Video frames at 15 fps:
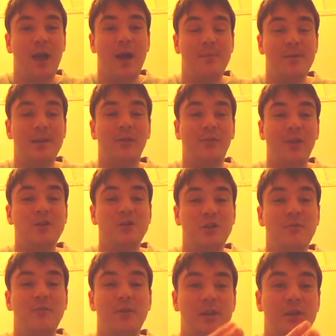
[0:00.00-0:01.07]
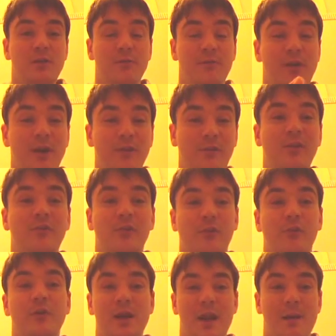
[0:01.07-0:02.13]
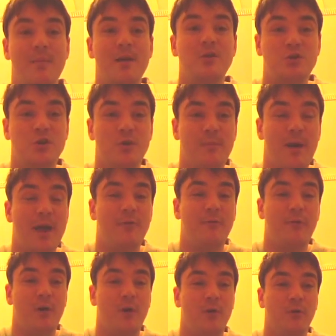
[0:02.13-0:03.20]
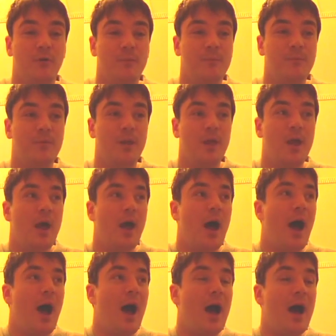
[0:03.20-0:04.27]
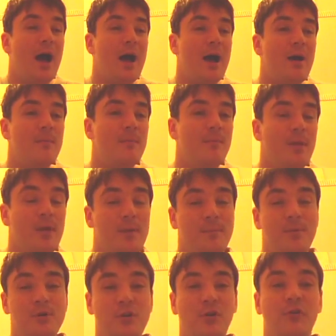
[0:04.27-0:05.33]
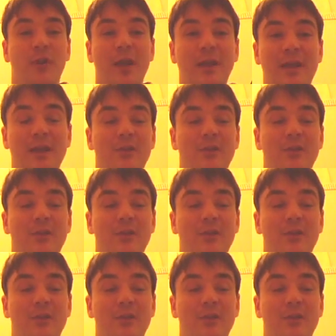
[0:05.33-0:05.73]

I mean, essentially the universe is a three dimensional manifold. Um, but just like